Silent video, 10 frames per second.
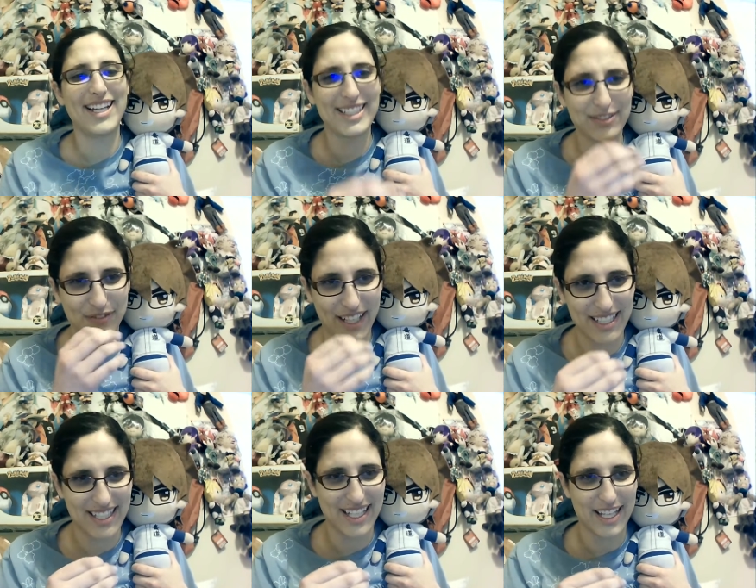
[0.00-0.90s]
he's
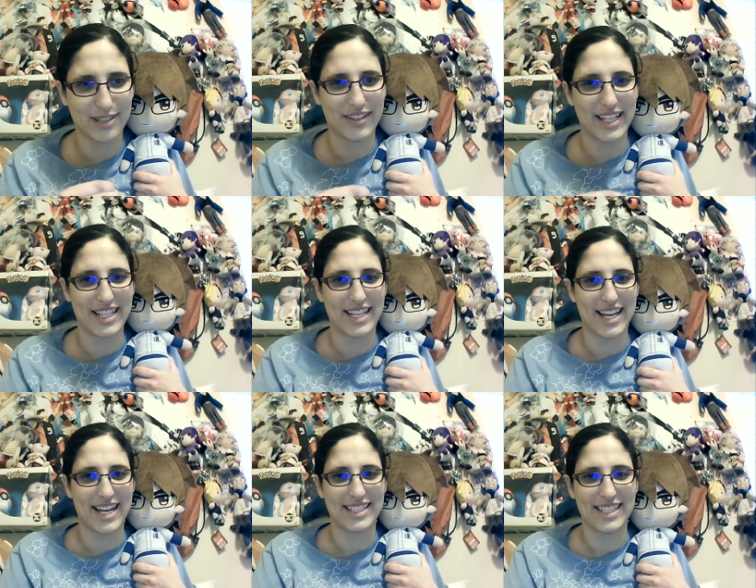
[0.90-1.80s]
facing the other way
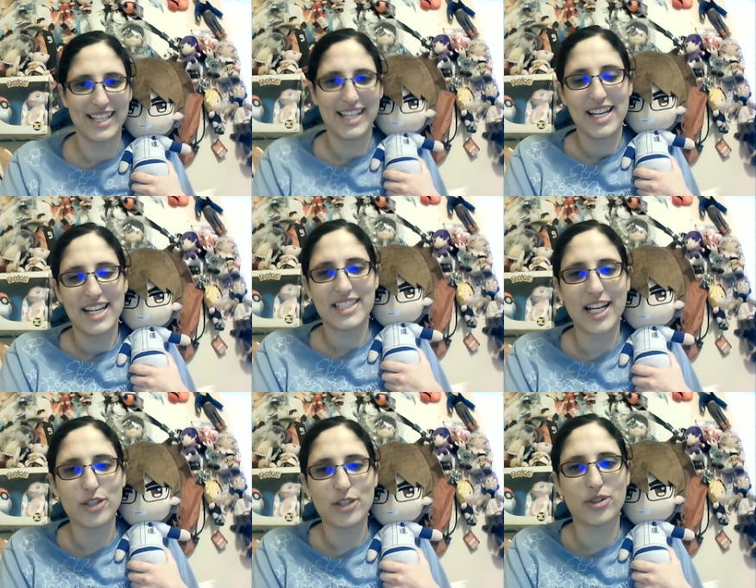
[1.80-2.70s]
again.
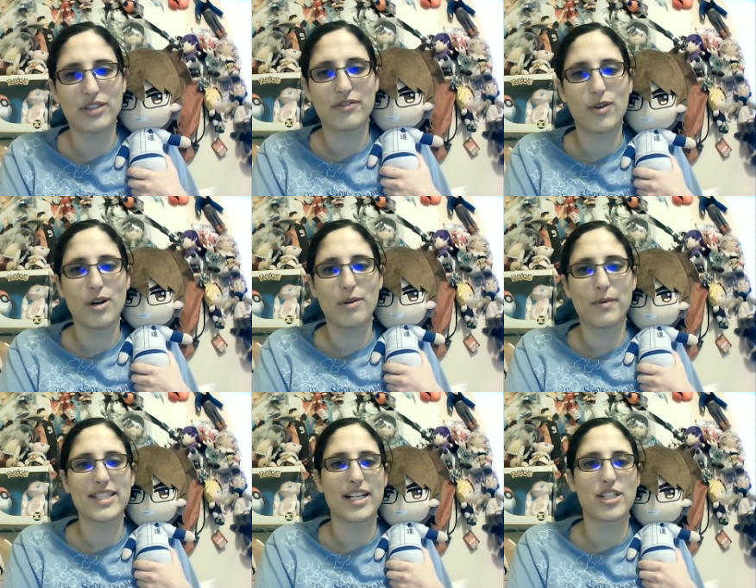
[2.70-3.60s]
Saito scored four
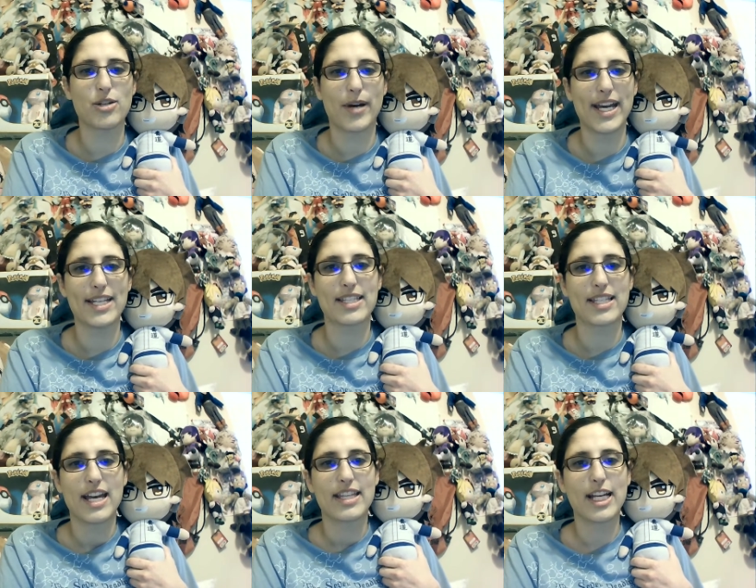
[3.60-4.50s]
runs on two hits.
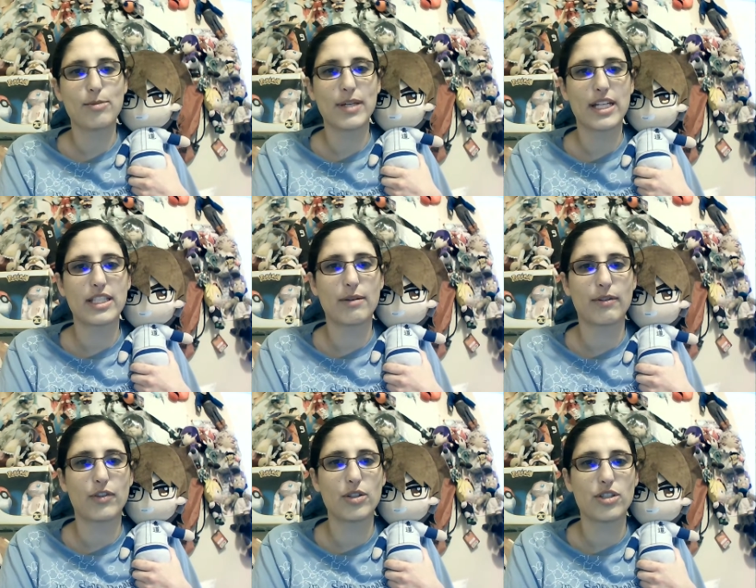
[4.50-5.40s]
That's because they
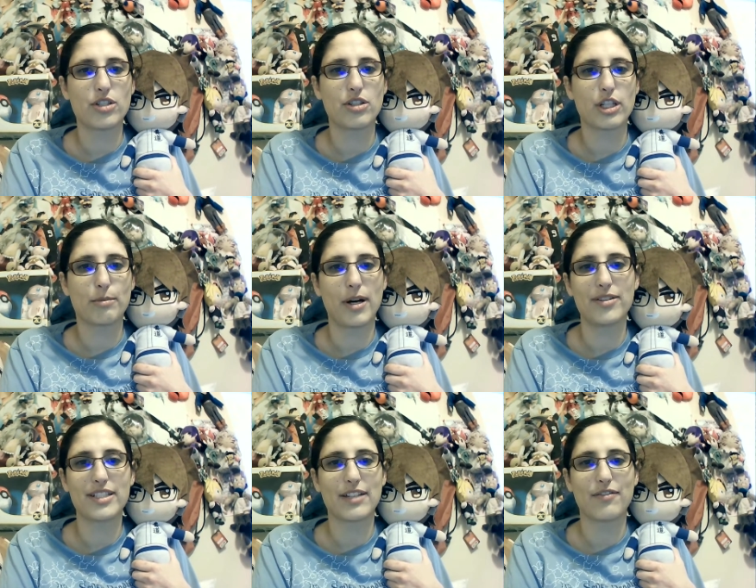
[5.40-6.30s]
refused to do their
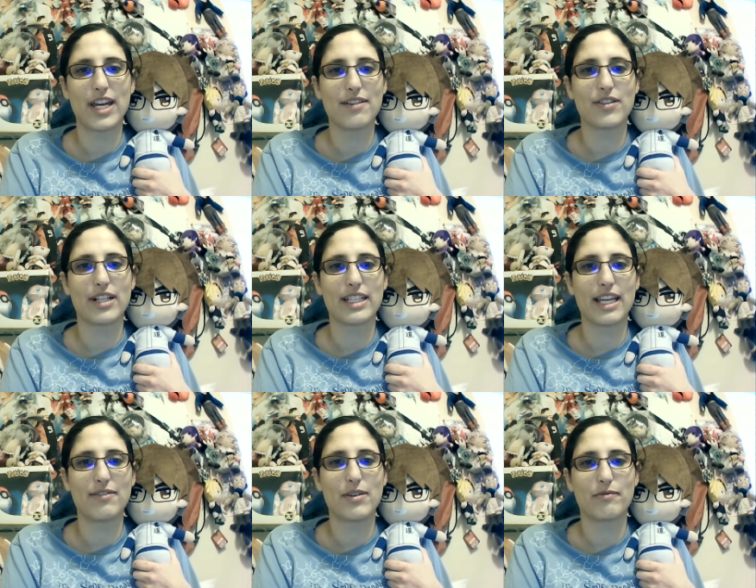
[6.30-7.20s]
opponents a favor and
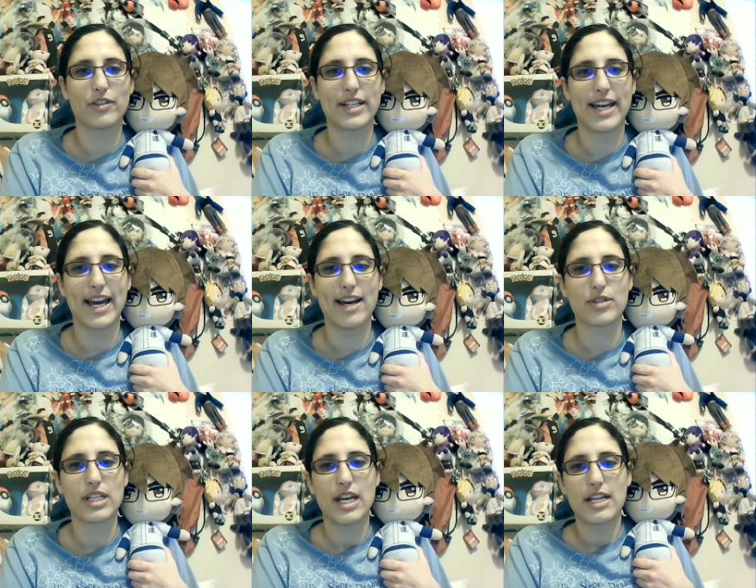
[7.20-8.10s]
give them free
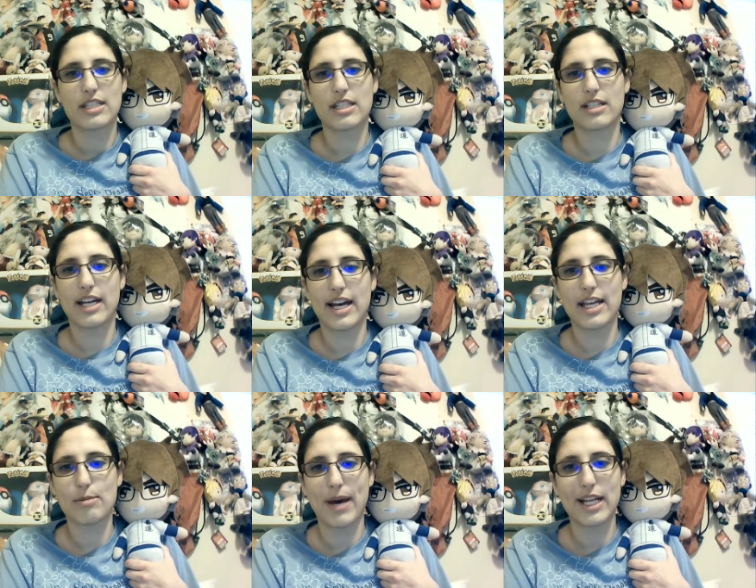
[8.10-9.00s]
outs. To uh,
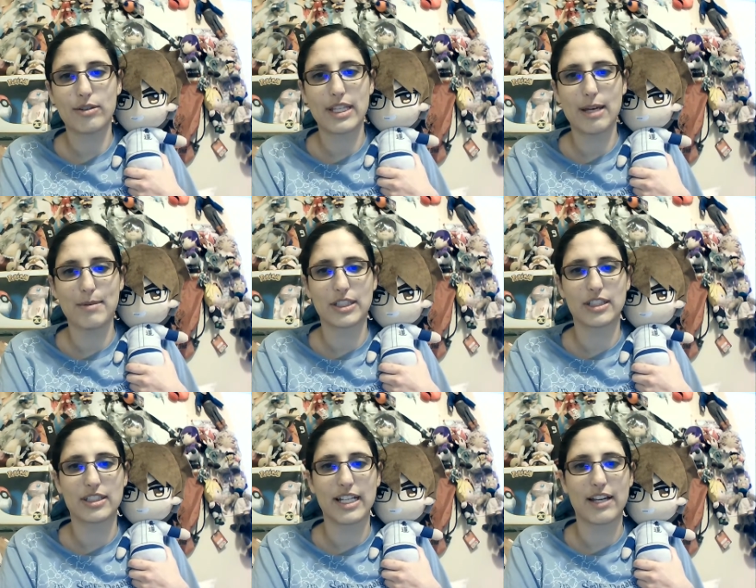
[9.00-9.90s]
the Battery must
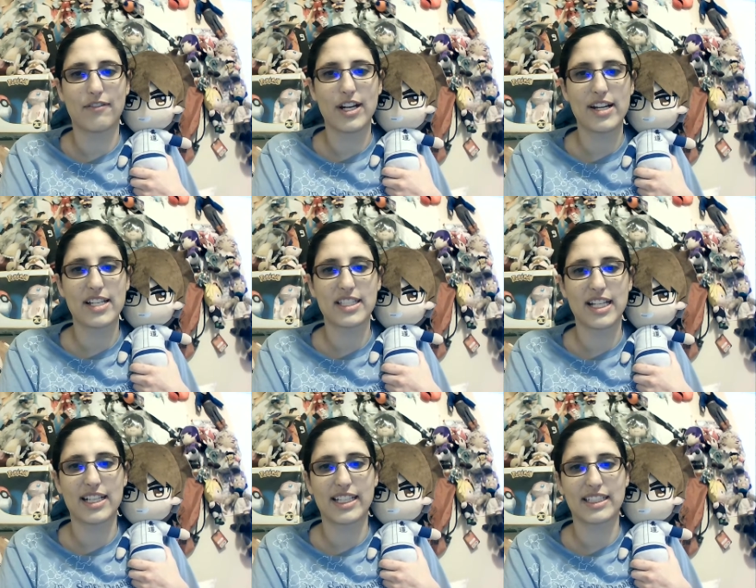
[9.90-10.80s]
look like a very
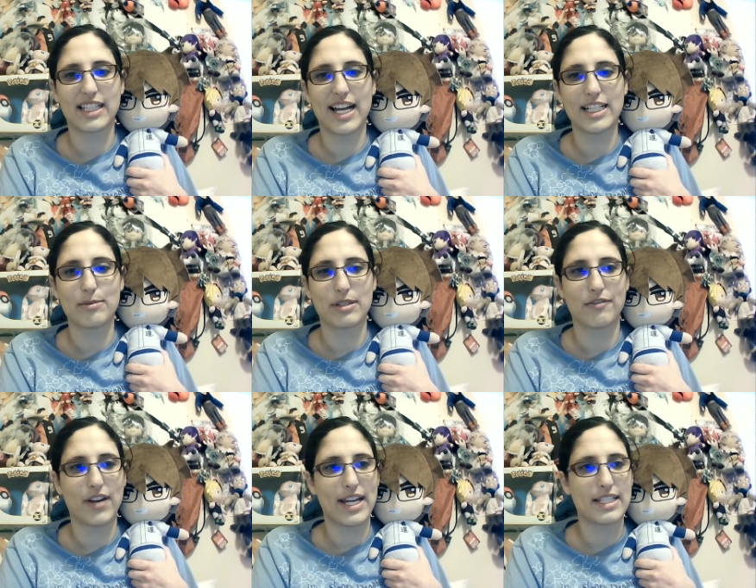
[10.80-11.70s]
unsettling lineup to
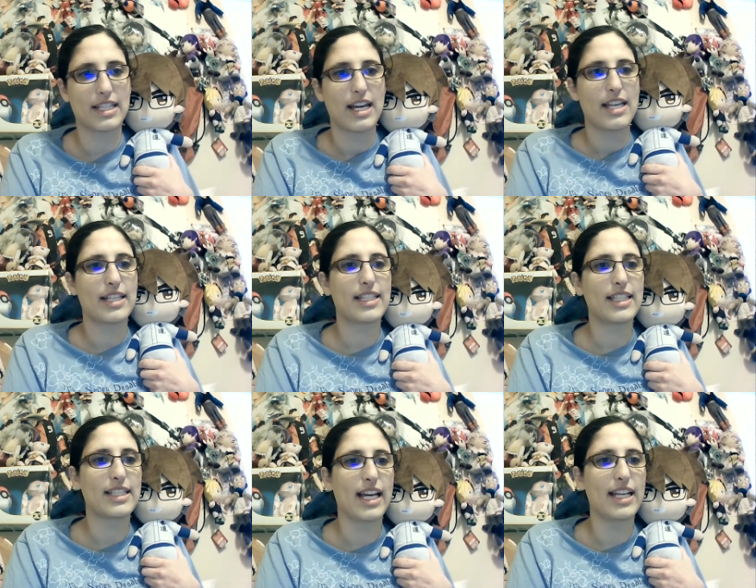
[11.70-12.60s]
face. The
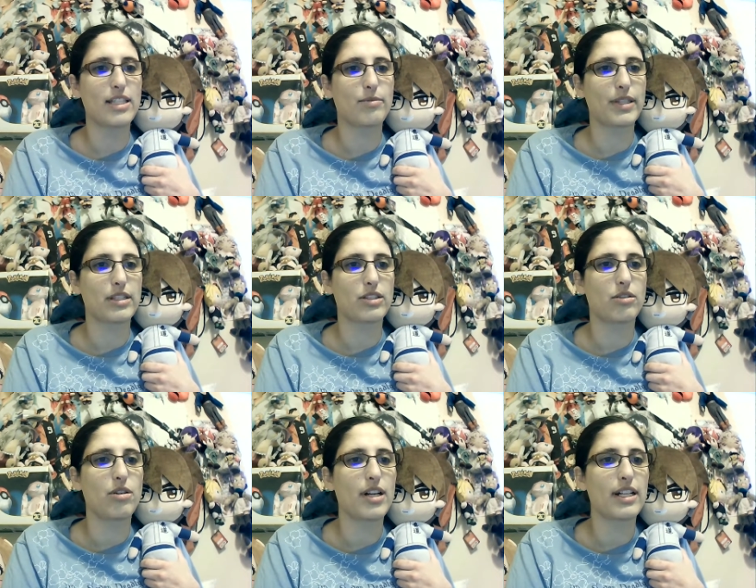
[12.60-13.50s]
six ends with the
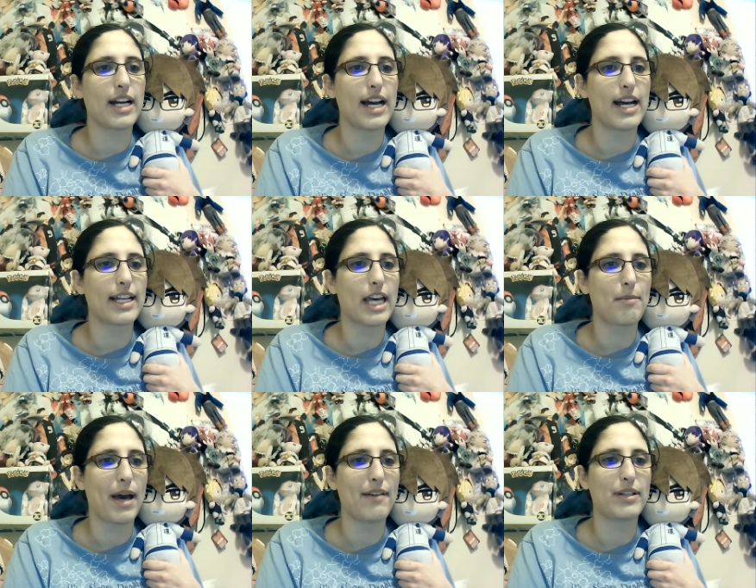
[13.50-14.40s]
score uh, gap
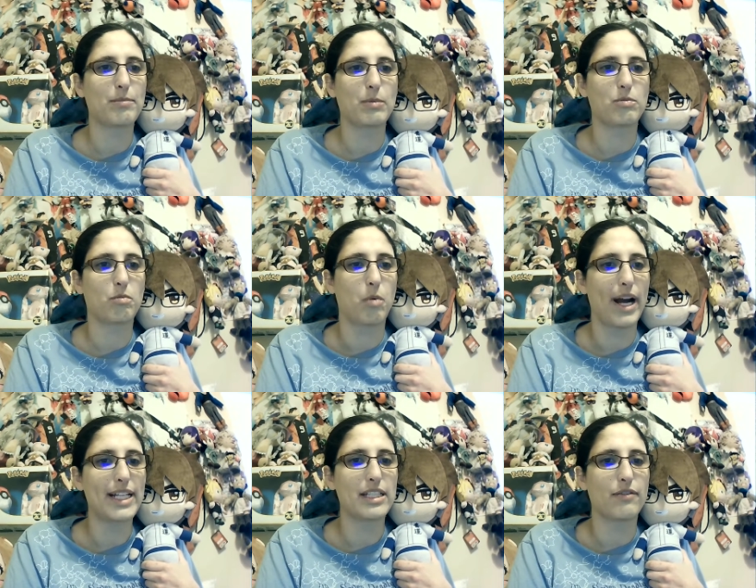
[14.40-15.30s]
having been
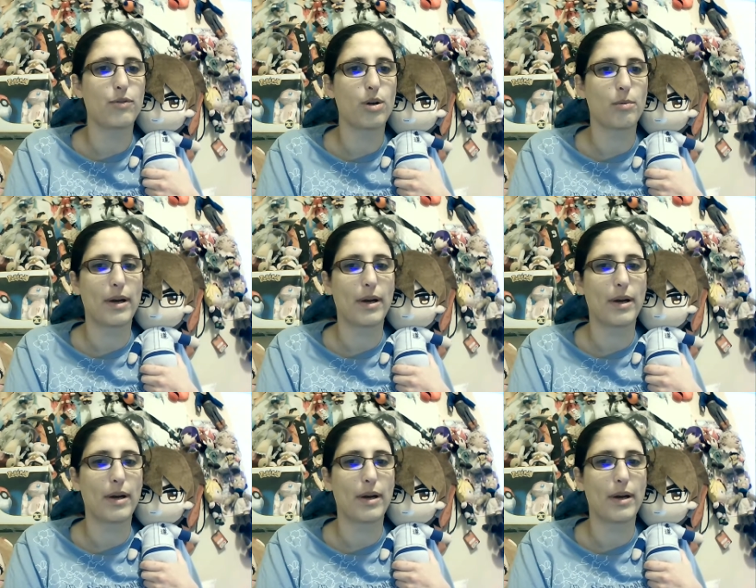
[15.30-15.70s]
widened to four,